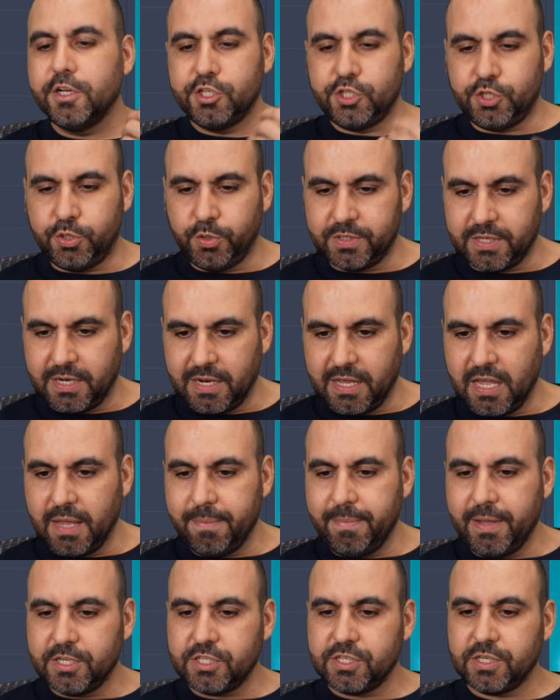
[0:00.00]
Choose an
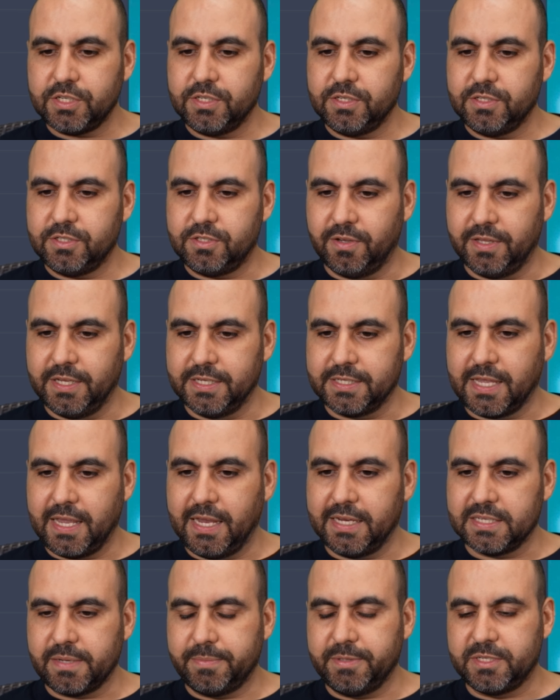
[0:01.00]
image. So in this
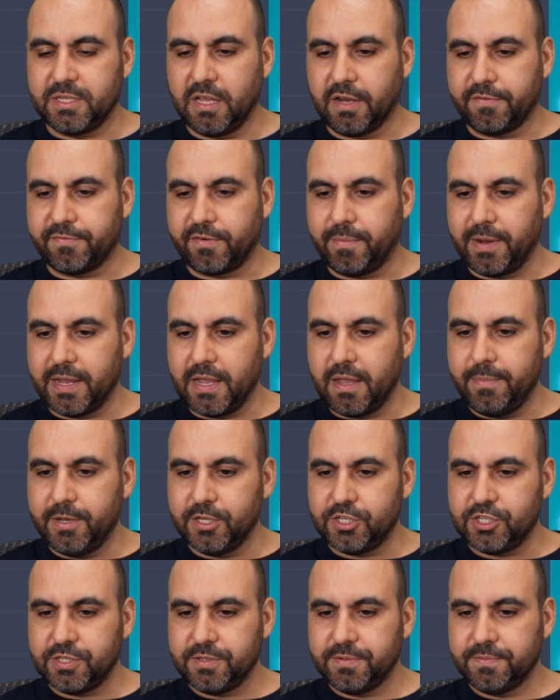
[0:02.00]
case, let me select from my
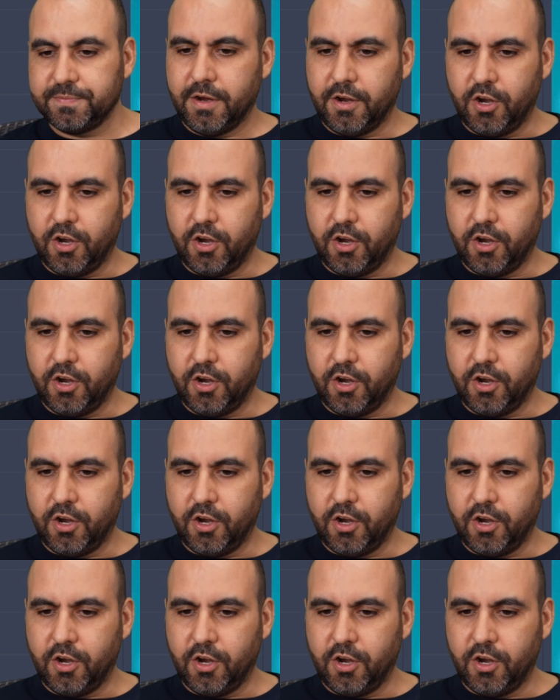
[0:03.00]
image.